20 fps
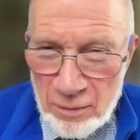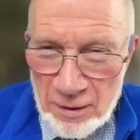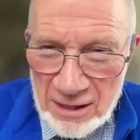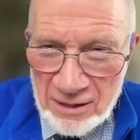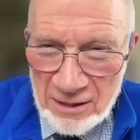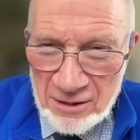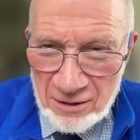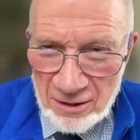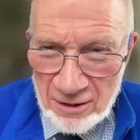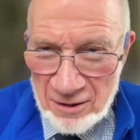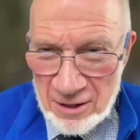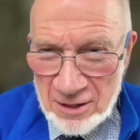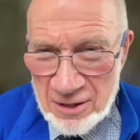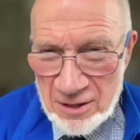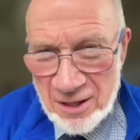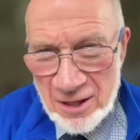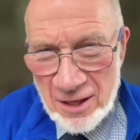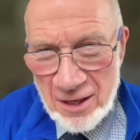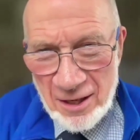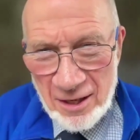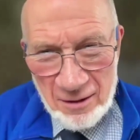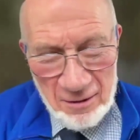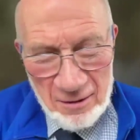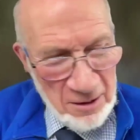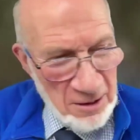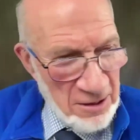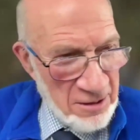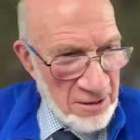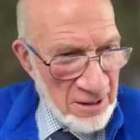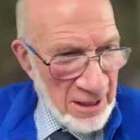Peter, this
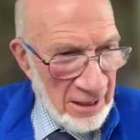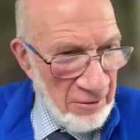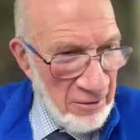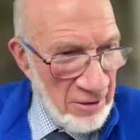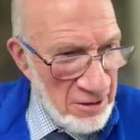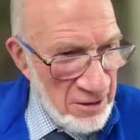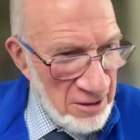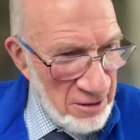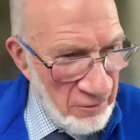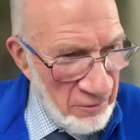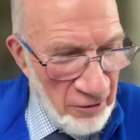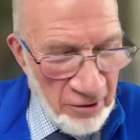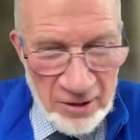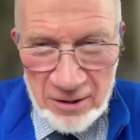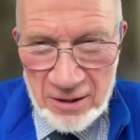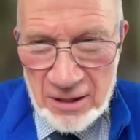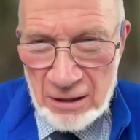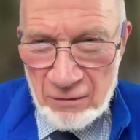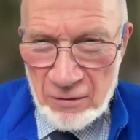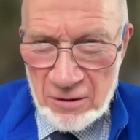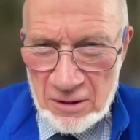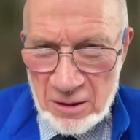sound is a fricative